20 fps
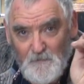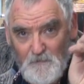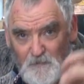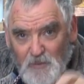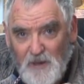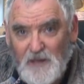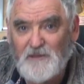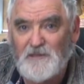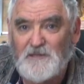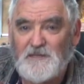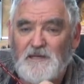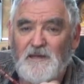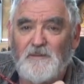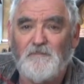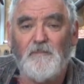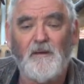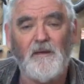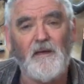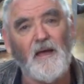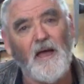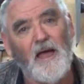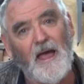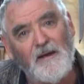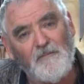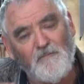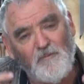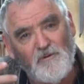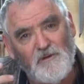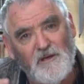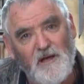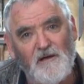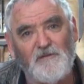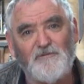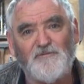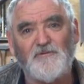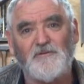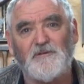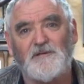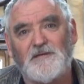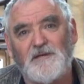pick the timber, and we'll go
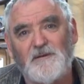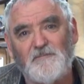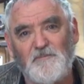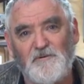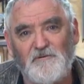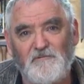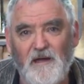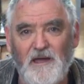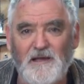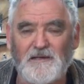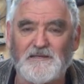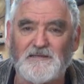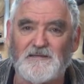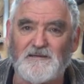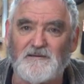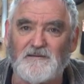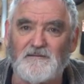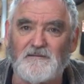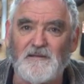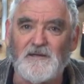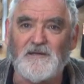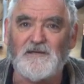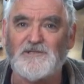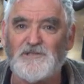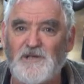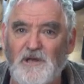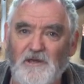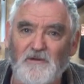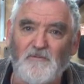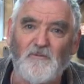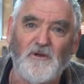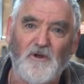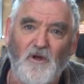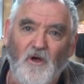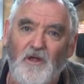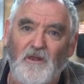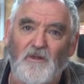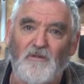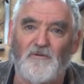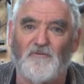through the timber racks and I'll show you what
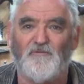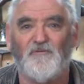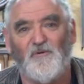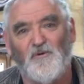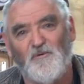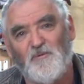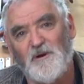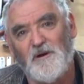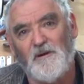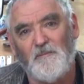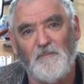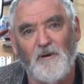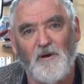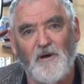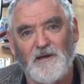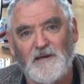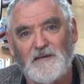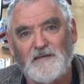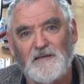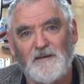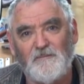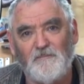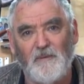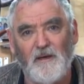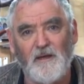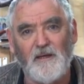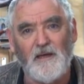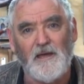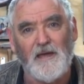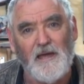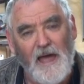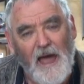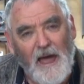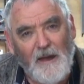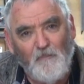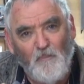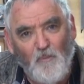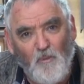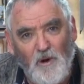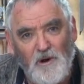I look for when I'm buying timber.
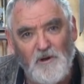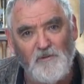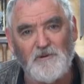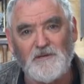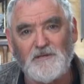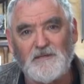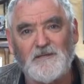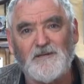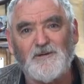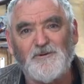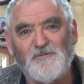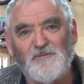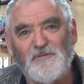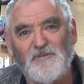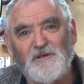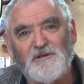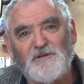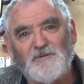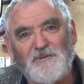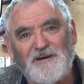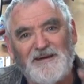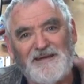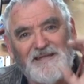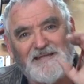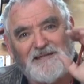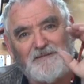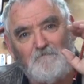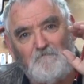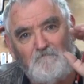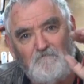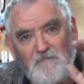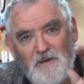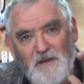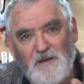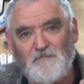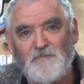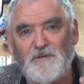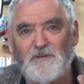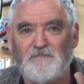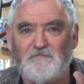And what I want to do with this one is
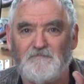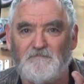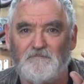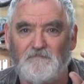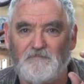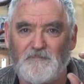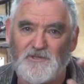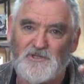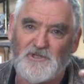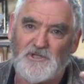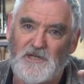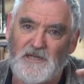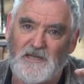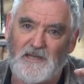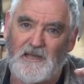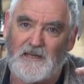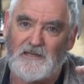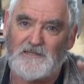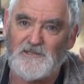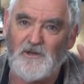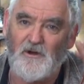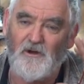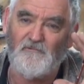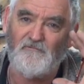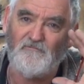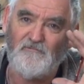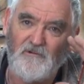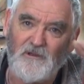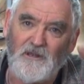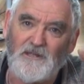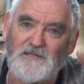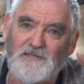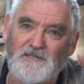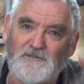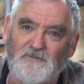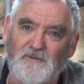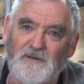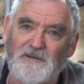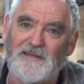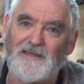minimum machining. So I really
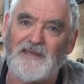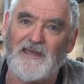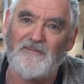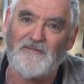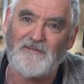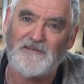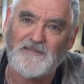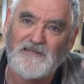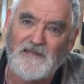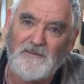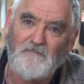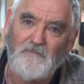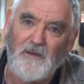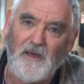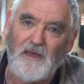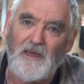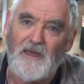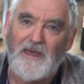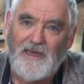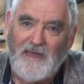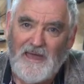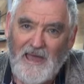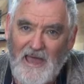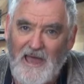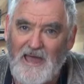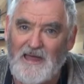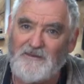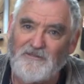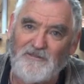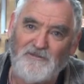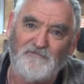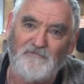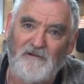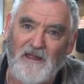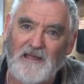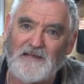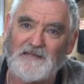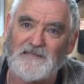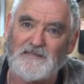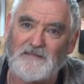just wanted to get the timber out of the
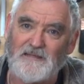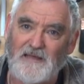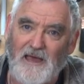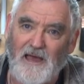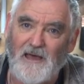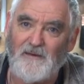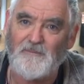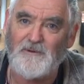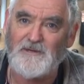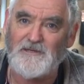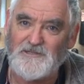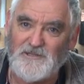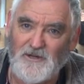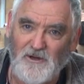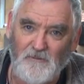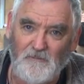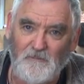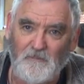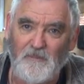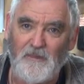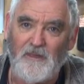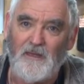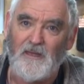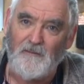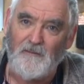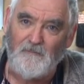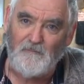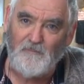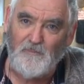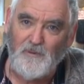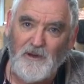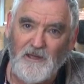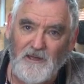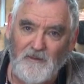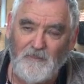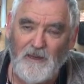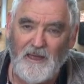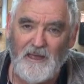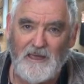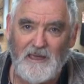racks at the hardware shop, bring
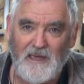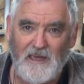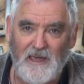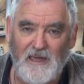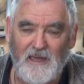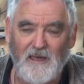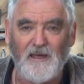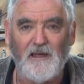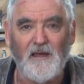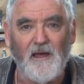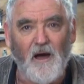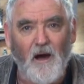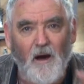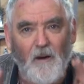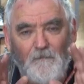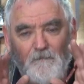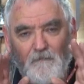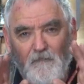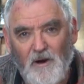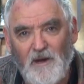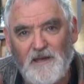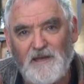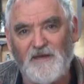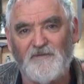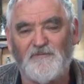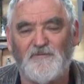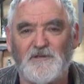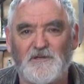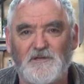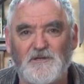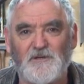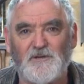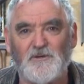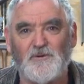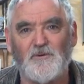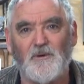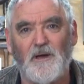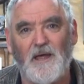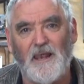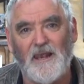it back here. I might have to
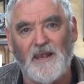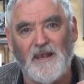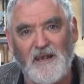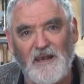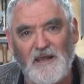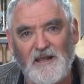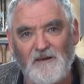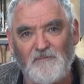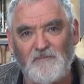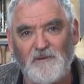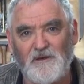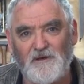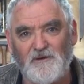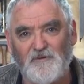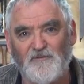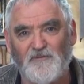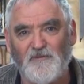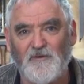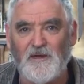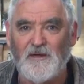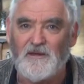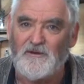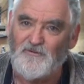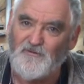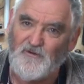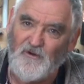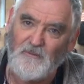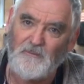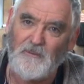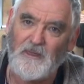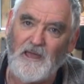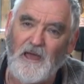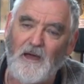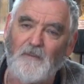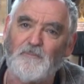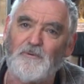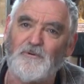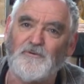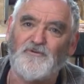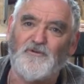do a little bit of trimming
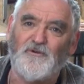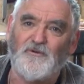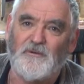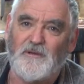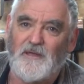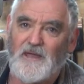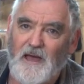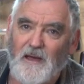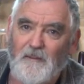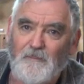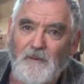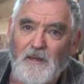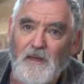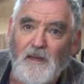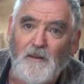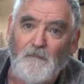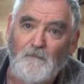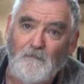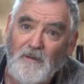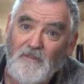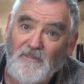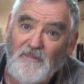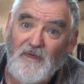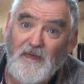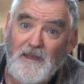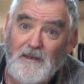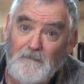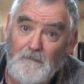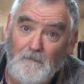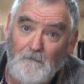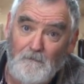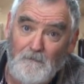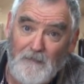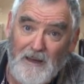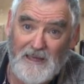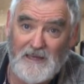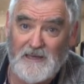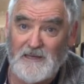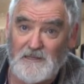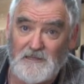up or truing up but then
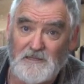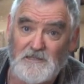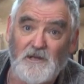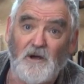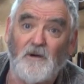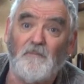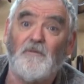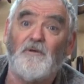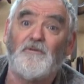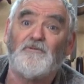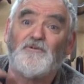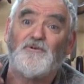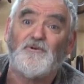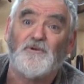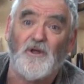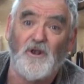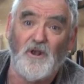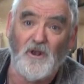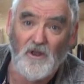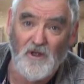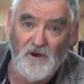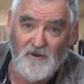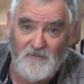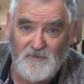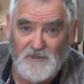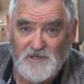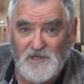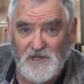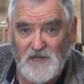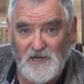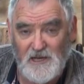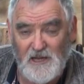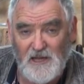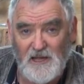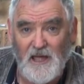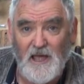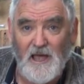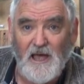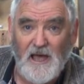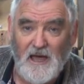make it. So I'm not doing a lot of
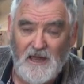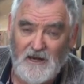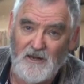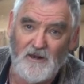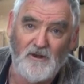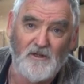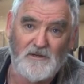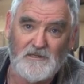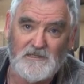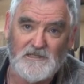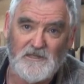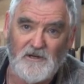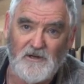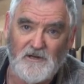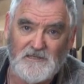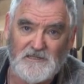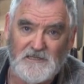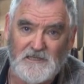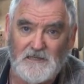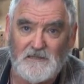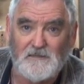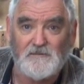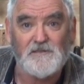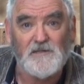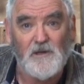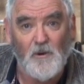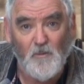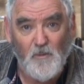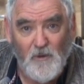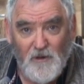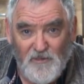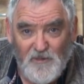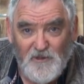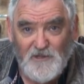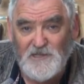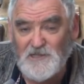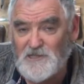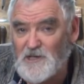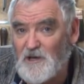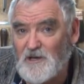machining and a lot of sizing. So with the
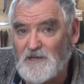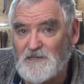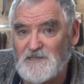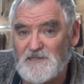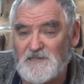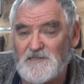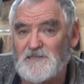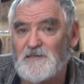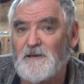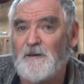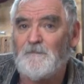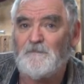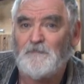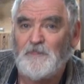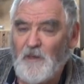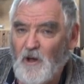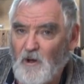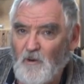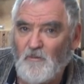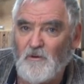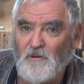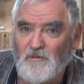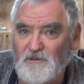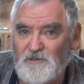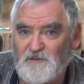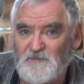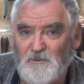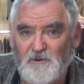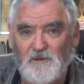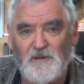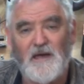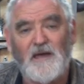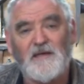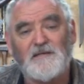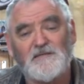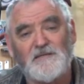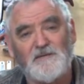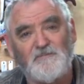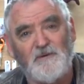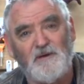sizes, I want this
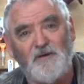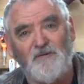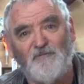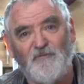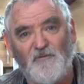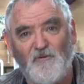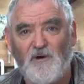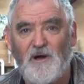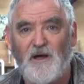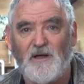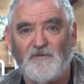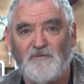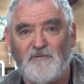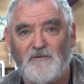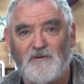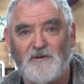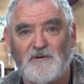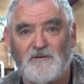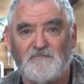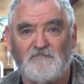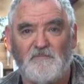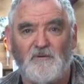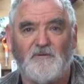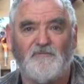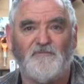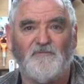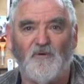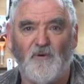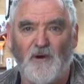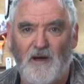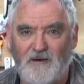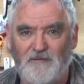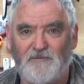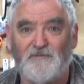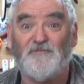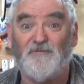bookcase to be 400 or 400,